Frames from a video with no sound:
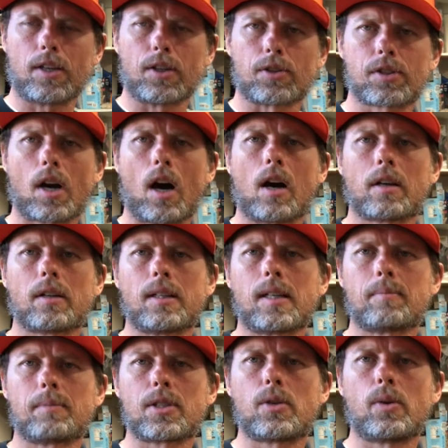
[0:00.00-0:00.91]
and you're
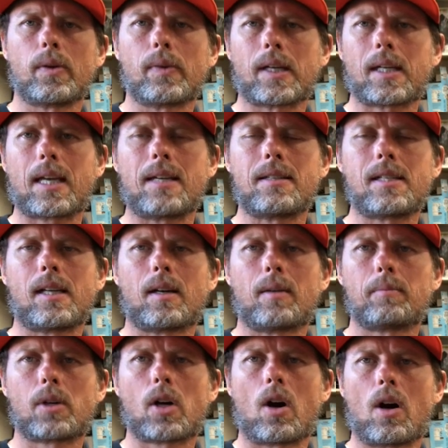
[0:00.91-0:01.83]
toggling between what
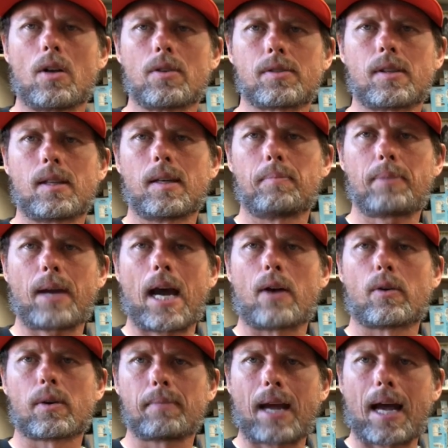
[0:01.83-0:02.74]
KTM calls the
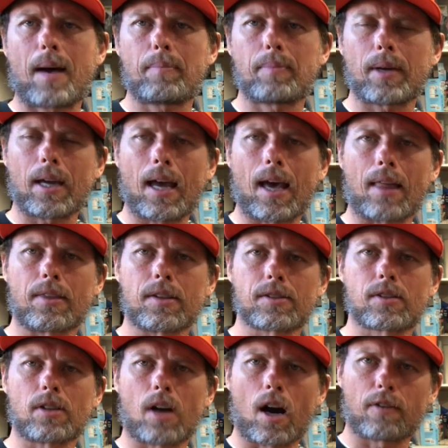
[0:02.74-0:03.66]
power map and
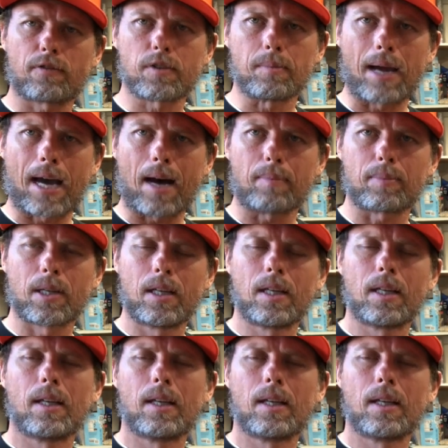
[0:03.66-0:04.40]
the soft map.